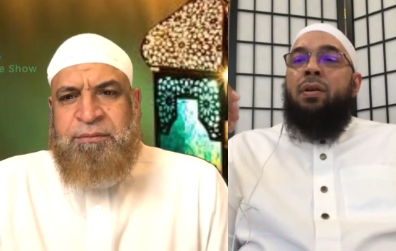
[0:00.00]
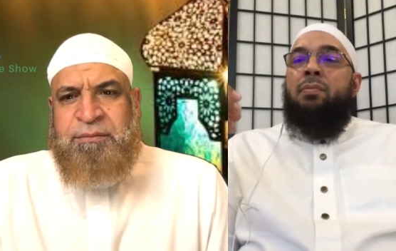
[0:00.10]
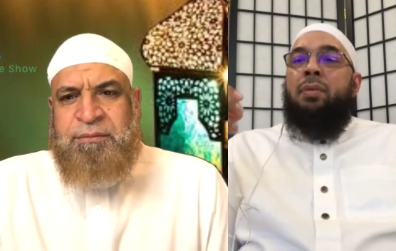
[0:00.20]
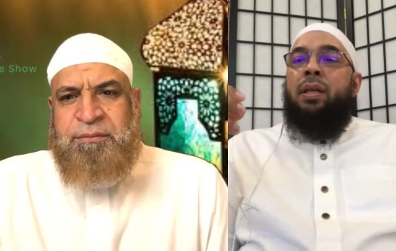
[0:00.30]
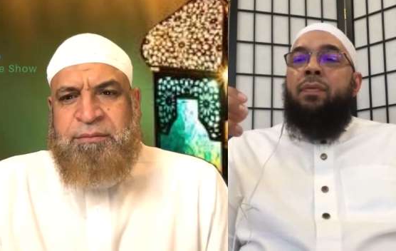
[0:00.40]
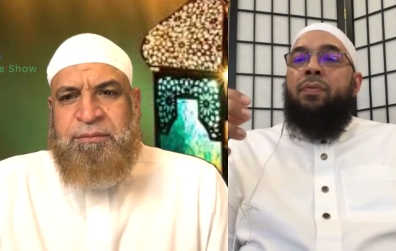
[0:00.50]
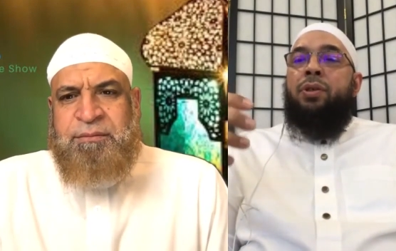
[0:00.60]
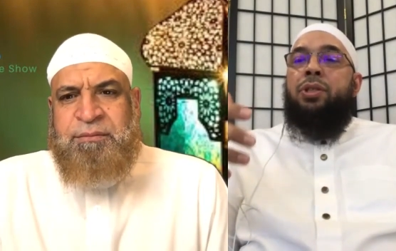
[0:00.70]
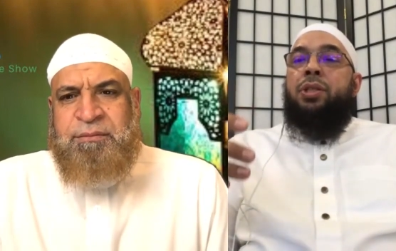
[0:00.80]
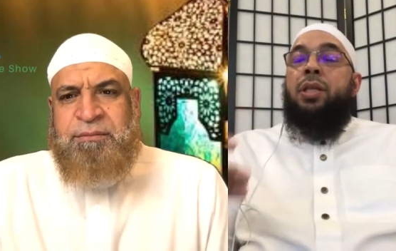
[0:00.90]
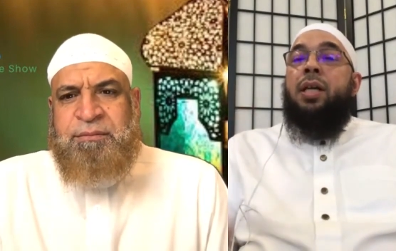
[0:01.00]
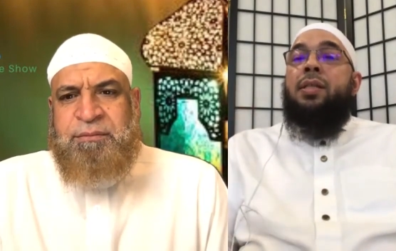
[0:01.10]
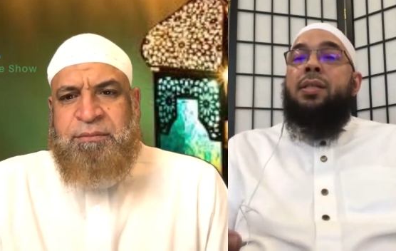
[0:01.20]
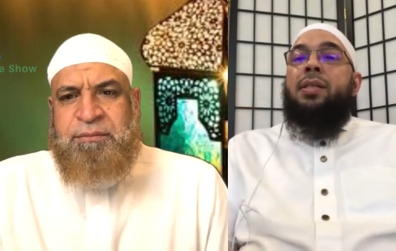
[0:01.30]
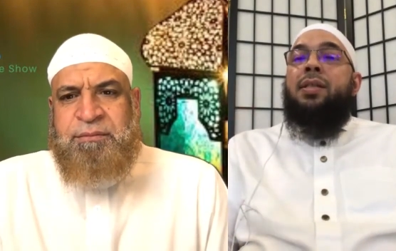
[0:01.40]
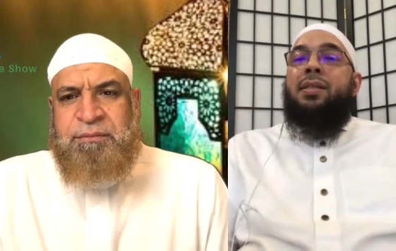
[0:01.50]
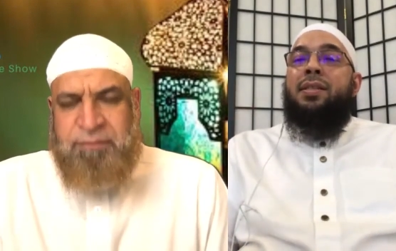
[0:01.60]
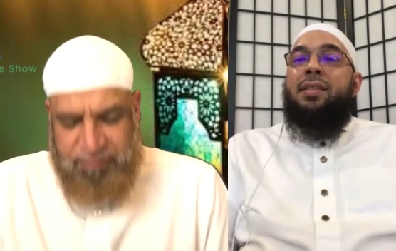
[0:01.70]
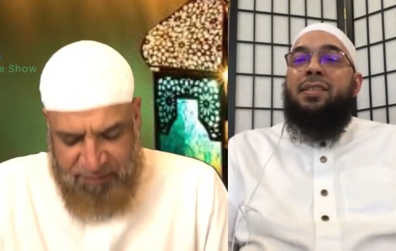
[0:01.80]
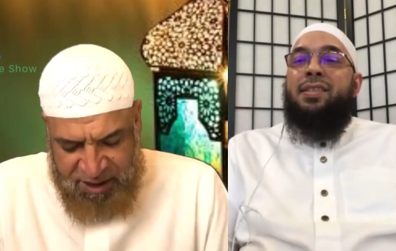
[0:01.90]
Speaker 1: firmly for
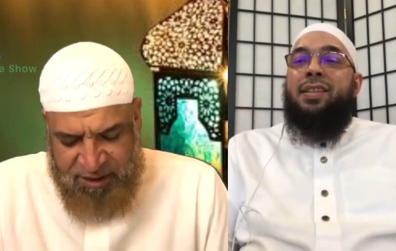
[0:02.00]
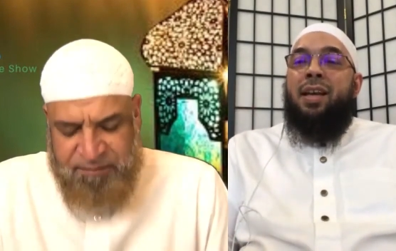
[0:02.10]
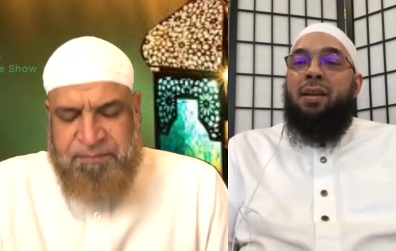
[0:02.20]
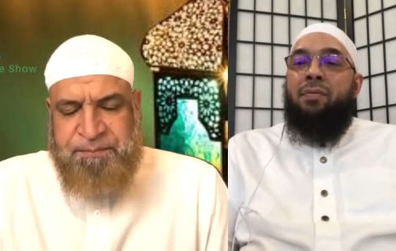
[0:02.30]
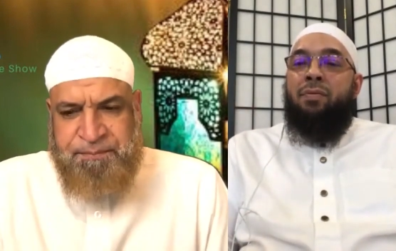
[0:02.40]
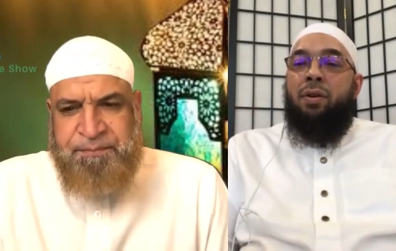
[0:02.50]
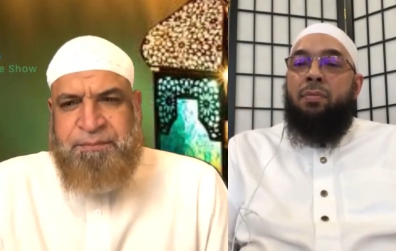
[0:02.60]
justice. No. Stand